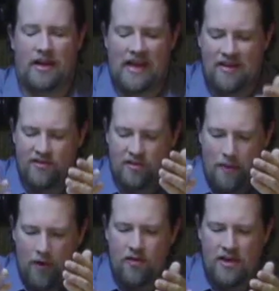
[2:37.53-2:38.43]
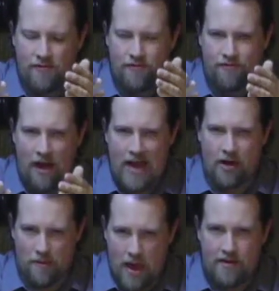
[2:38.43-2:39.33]
Again, if it's about the
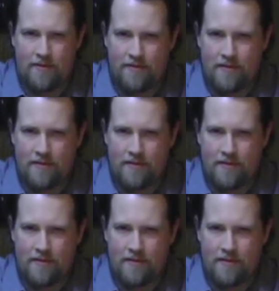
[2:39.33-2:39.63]
environment,